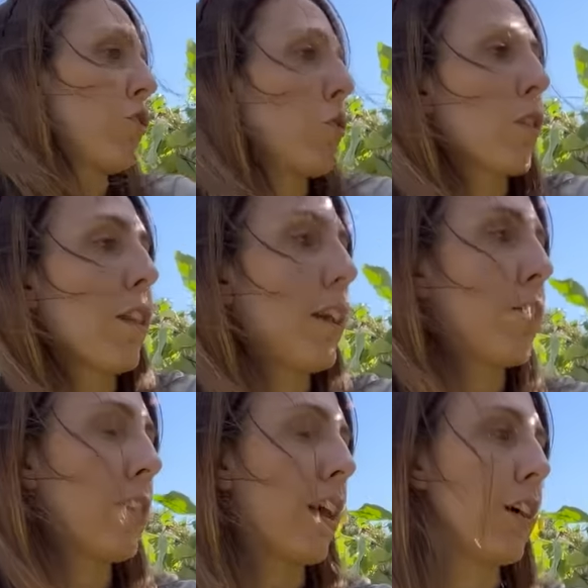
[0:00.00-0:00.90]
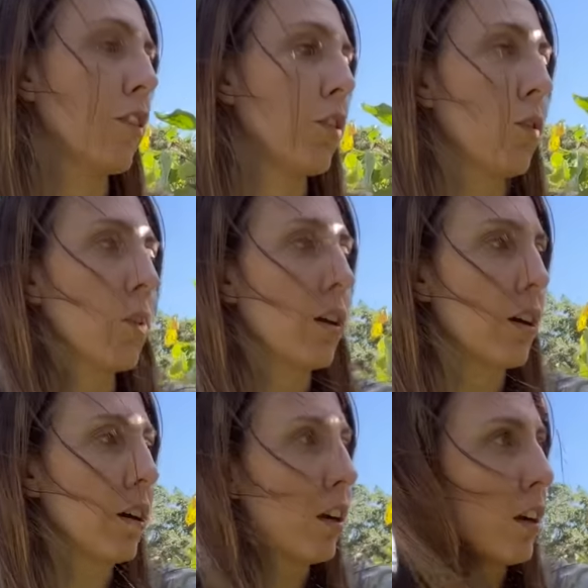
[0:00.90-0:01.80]
your lifestyle,
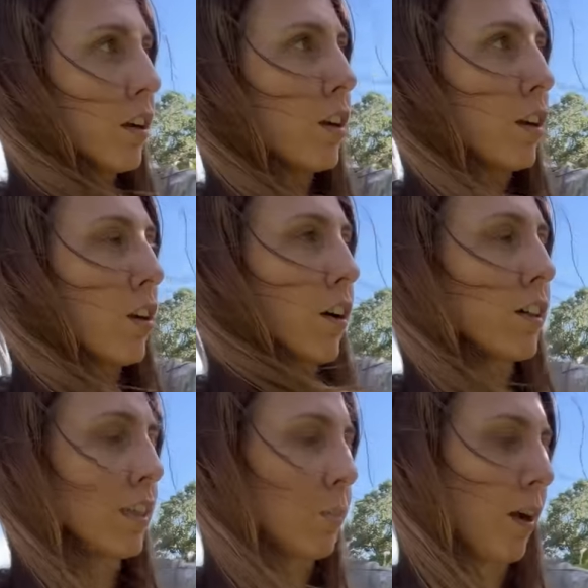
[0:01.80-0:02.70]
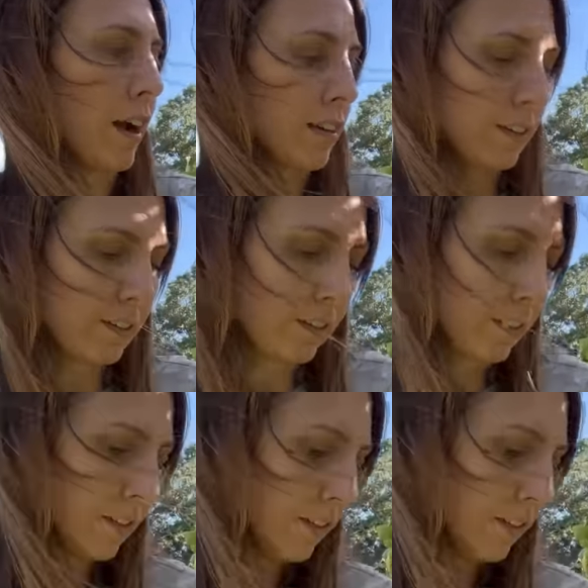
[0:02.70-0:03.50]
your gardening practices.